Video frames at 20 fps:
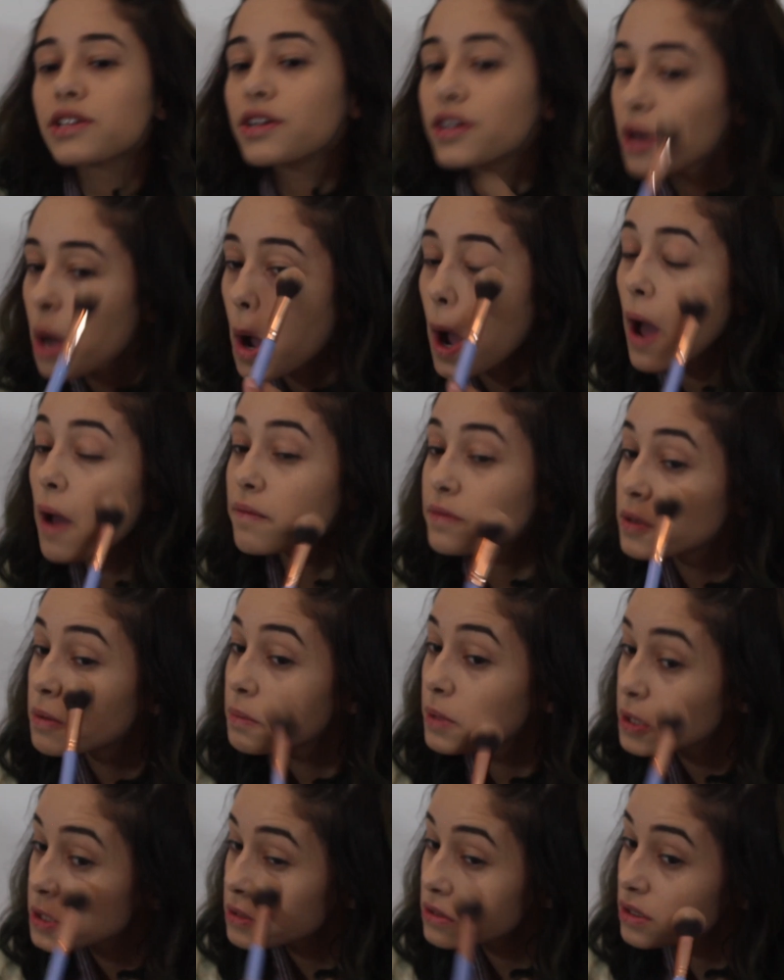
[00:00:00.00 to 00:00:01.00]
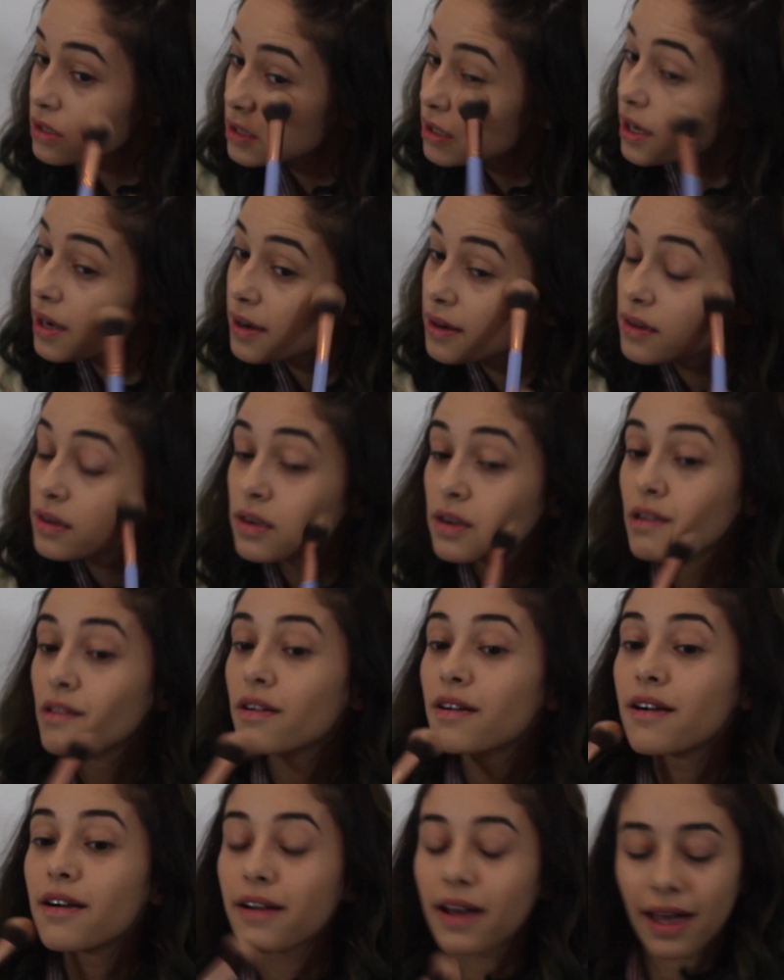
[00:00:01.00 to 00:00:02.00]
sure you don't have too much on there.
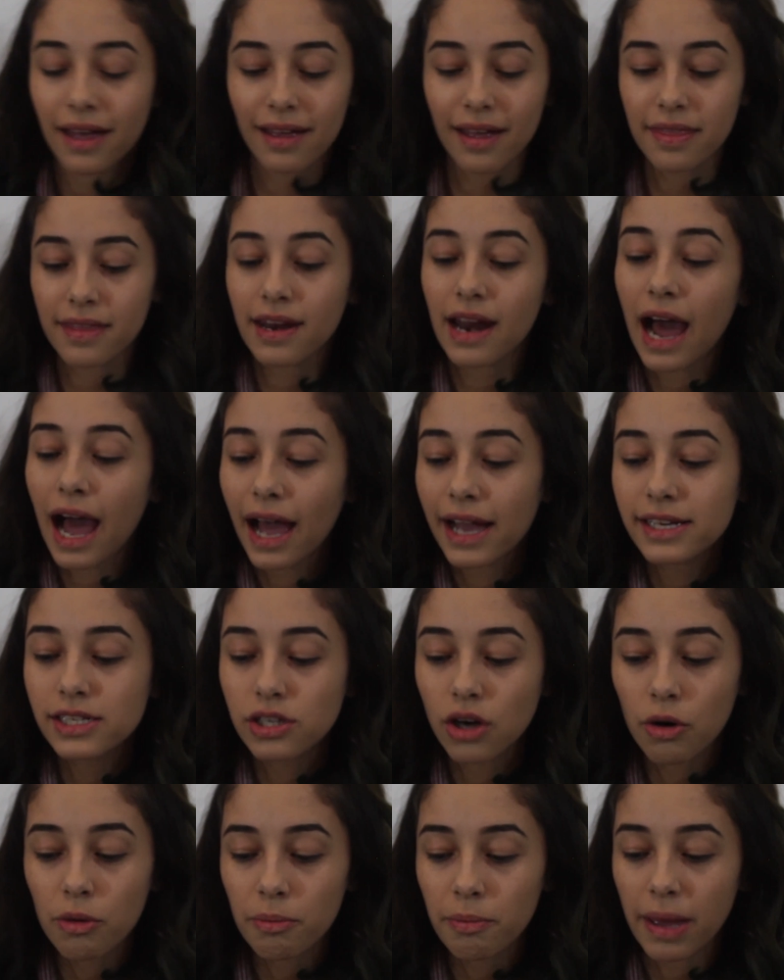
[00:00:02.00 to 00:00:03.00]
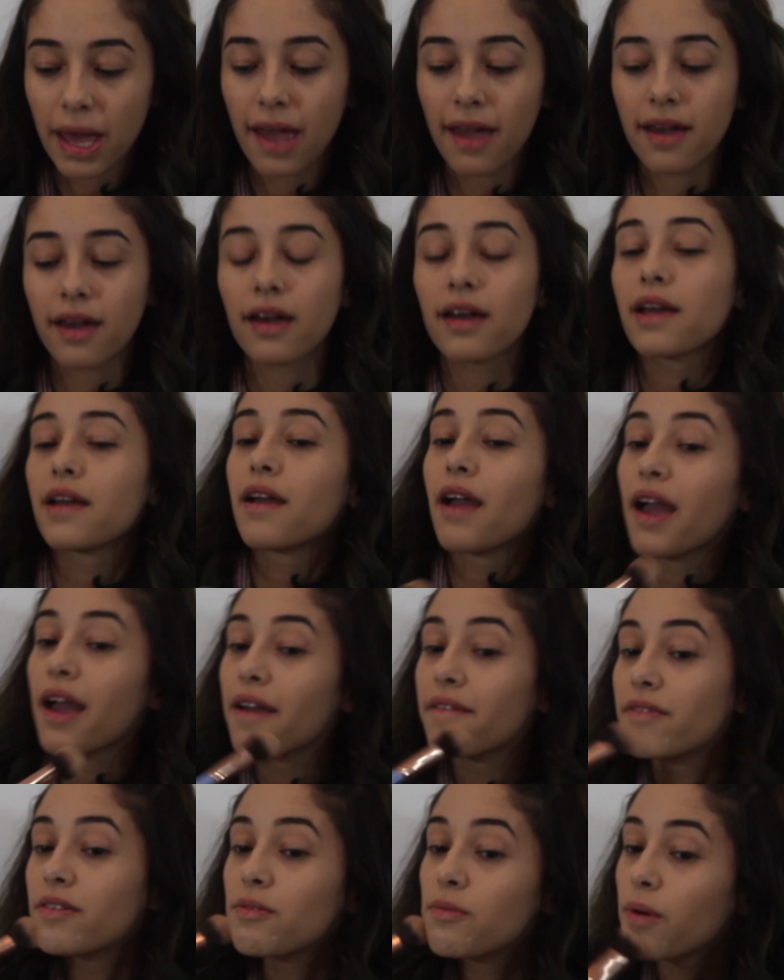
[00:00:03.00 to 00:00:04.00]
Okay, and then I don't bake.
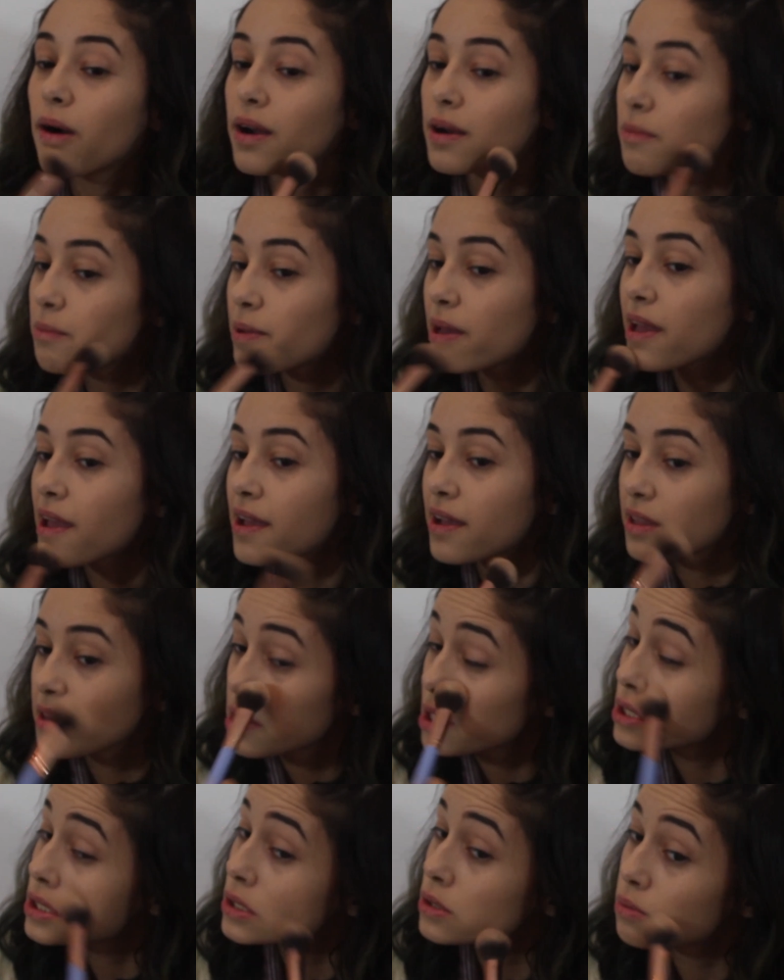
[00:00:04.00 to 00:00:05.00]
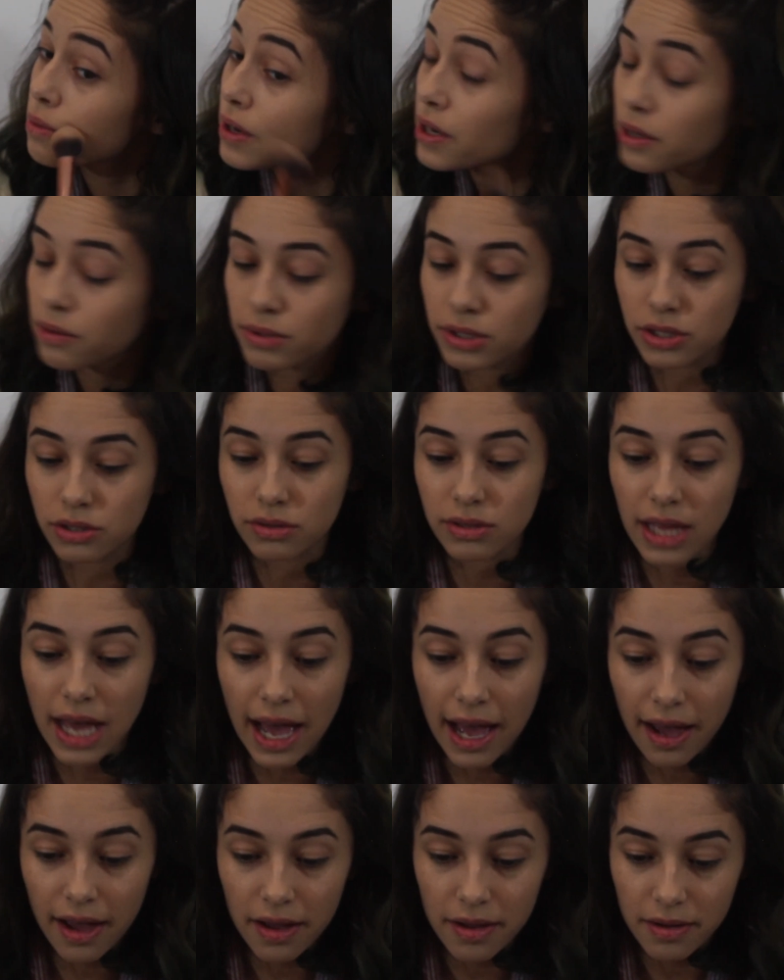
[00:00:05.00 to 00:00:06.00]
If you wanna bake, this is where you would do
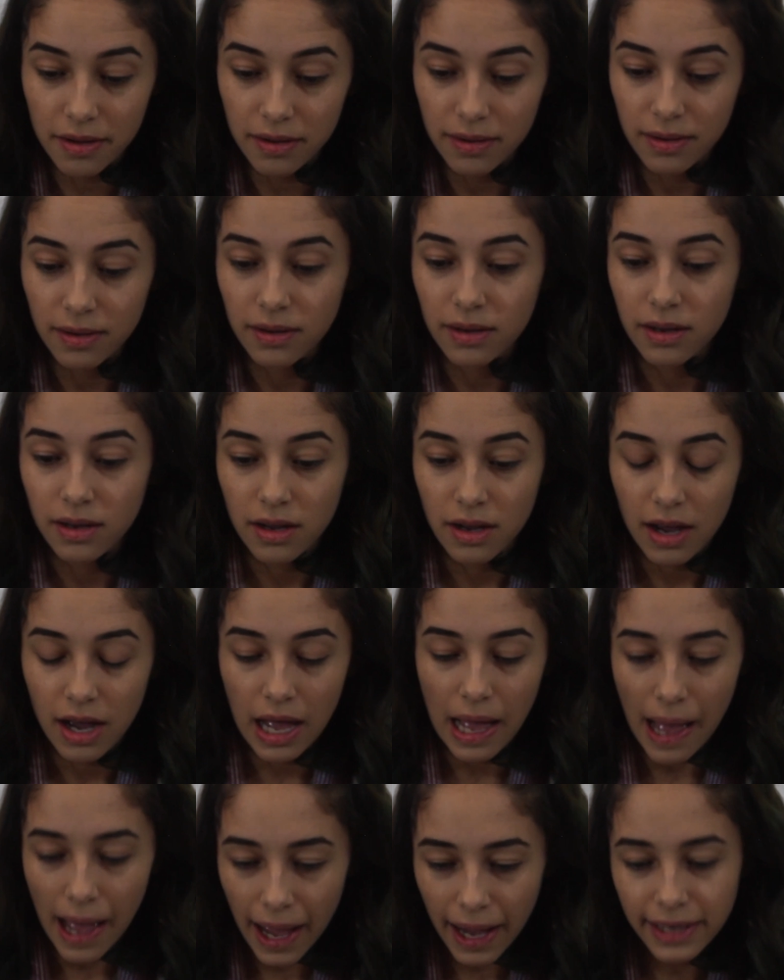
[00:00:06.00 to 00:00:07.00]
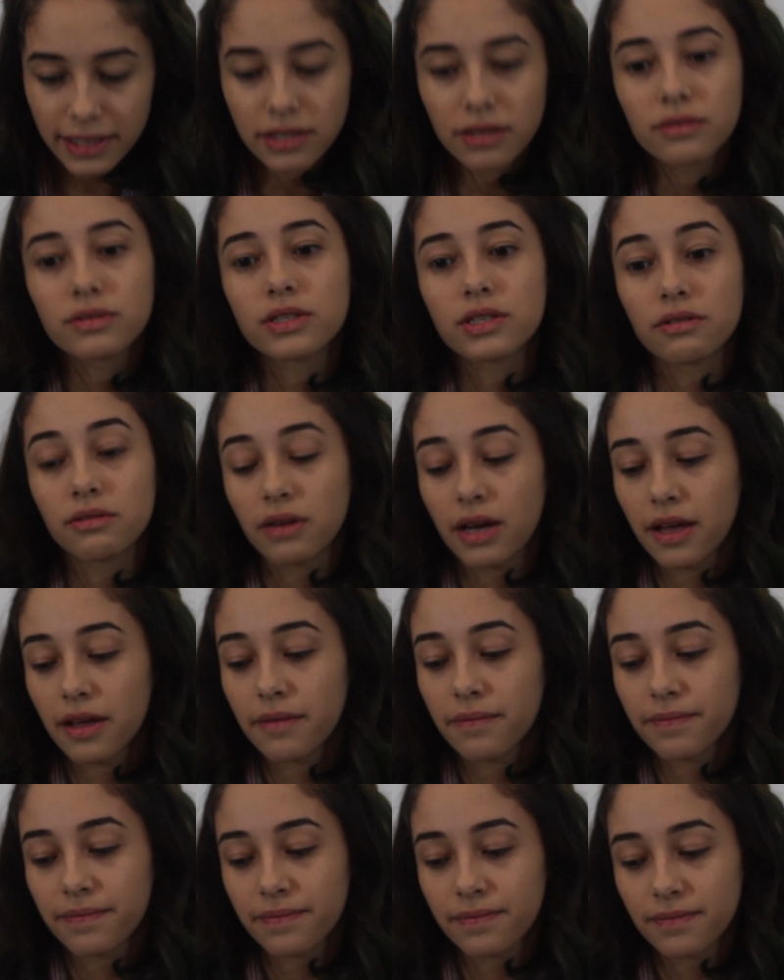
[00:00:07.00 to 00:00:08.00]
that. I don't do
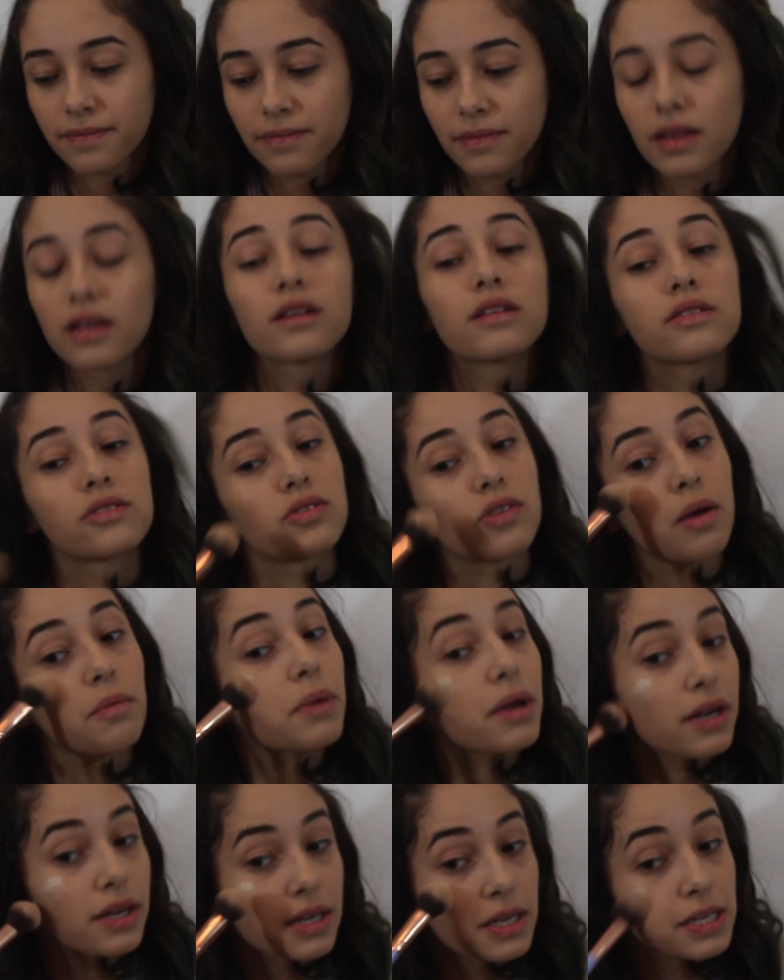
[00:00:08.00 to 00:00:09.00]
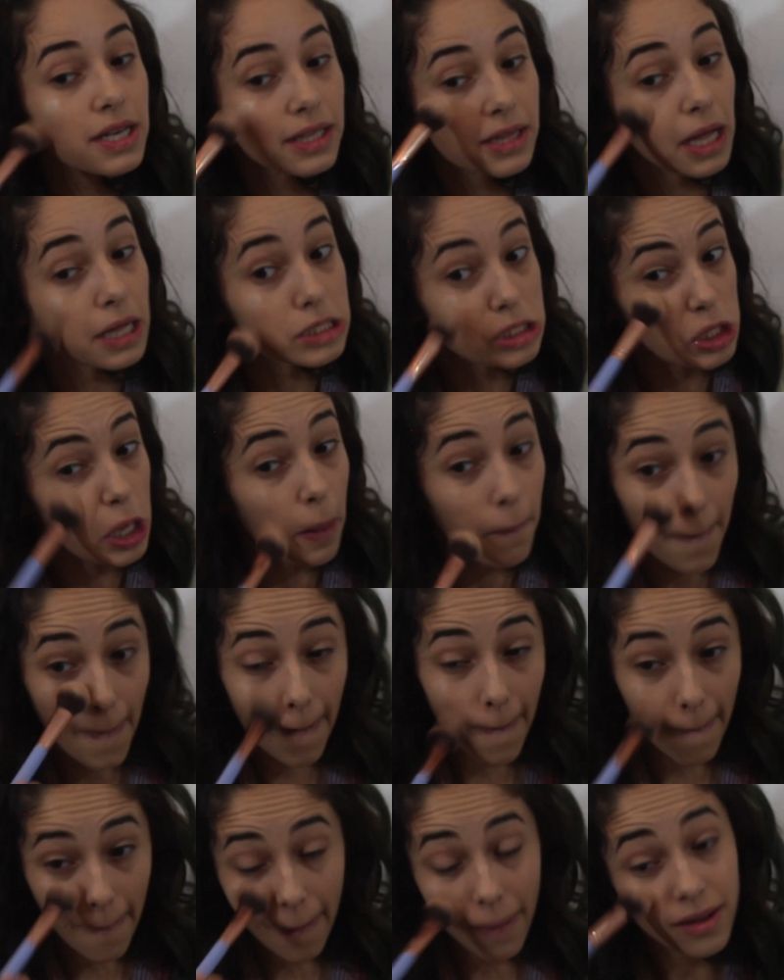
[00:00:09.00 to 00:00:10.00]
it, so I'm not gonna take that step.
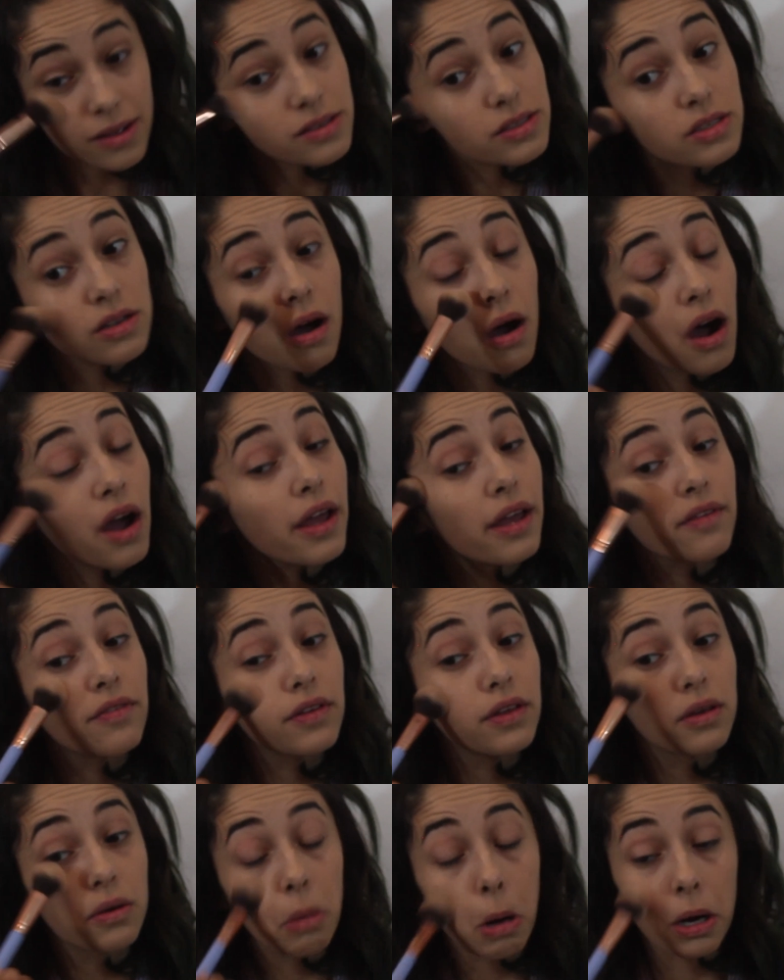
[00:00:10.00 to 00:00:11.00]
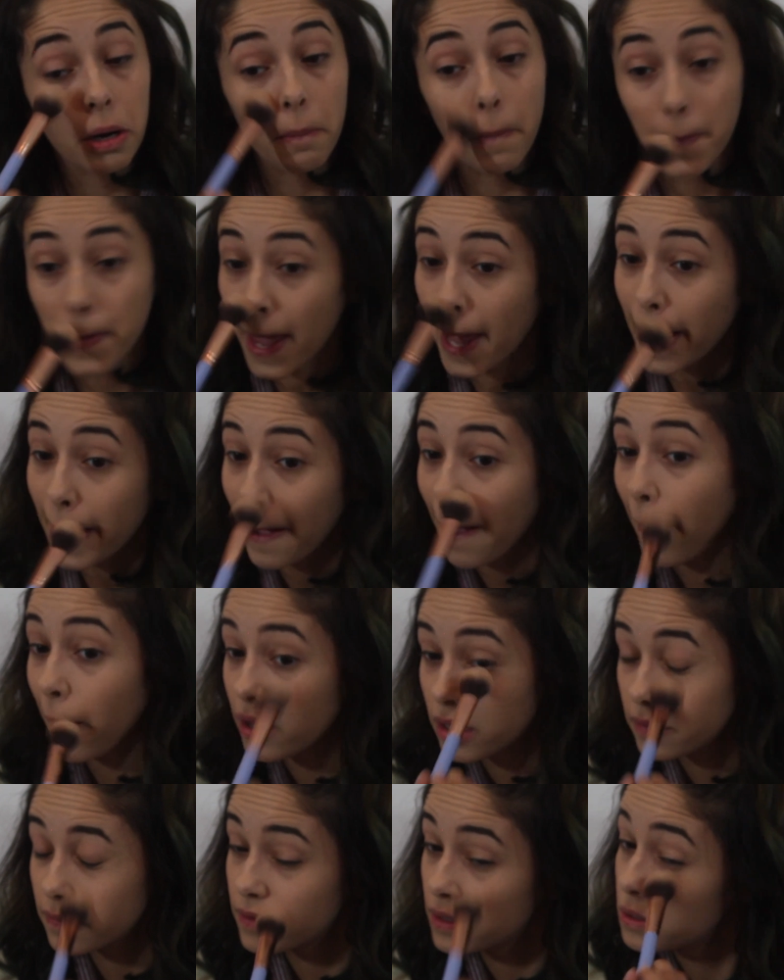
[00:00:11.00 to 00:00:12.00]
So if you wanna bake,
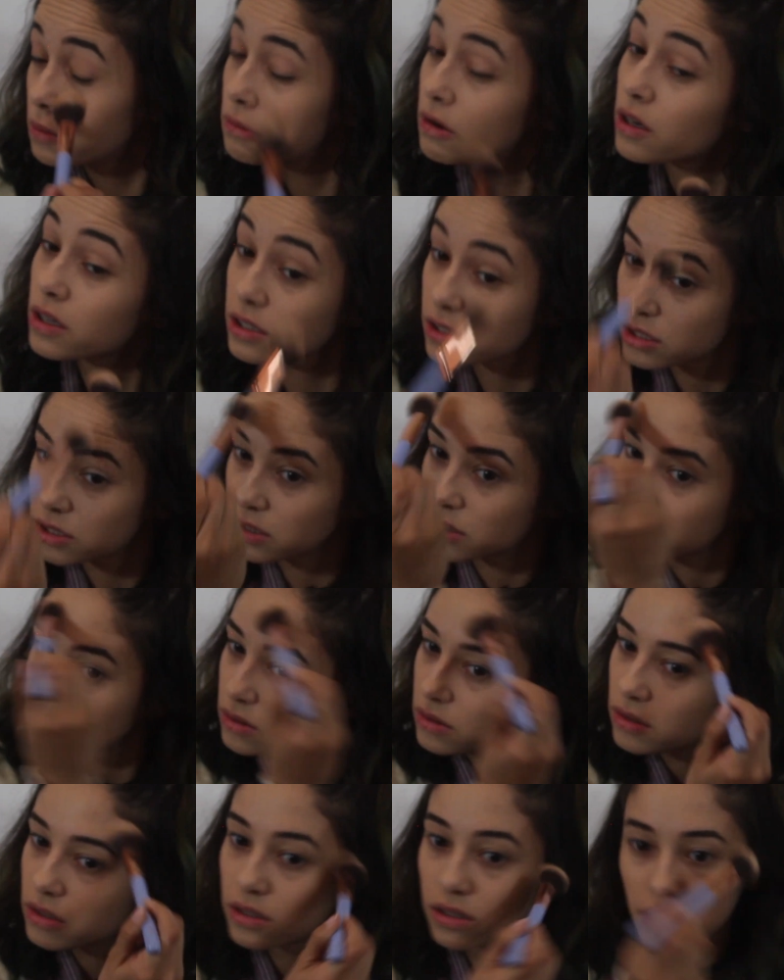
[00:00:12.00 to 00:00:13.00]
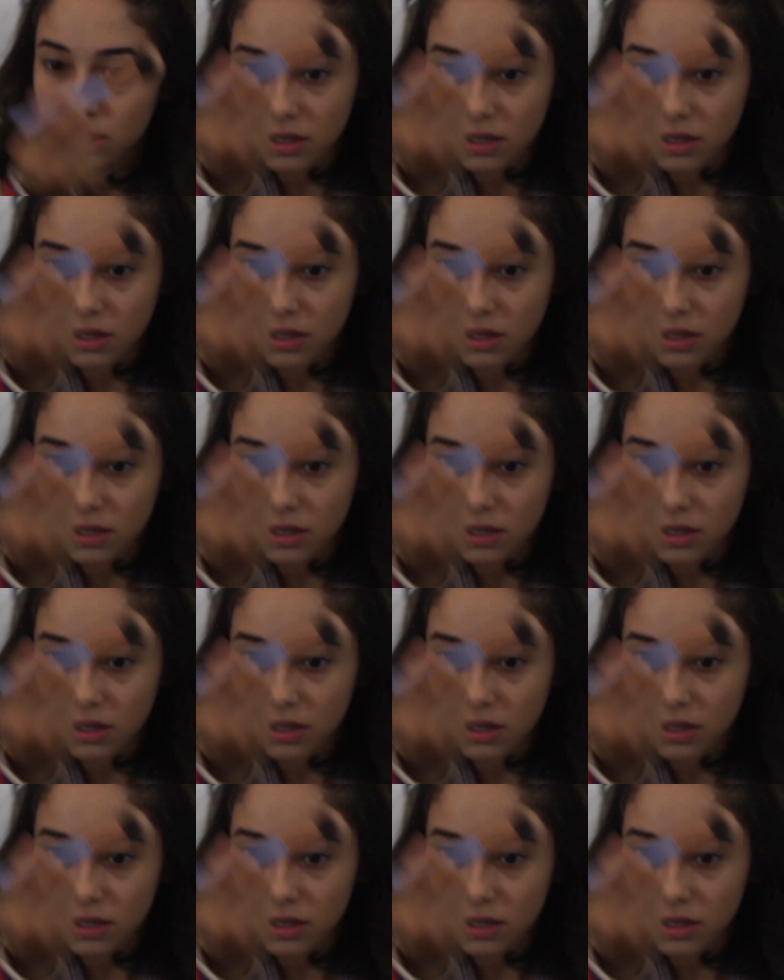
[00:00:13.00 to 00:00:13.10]
if you wanna do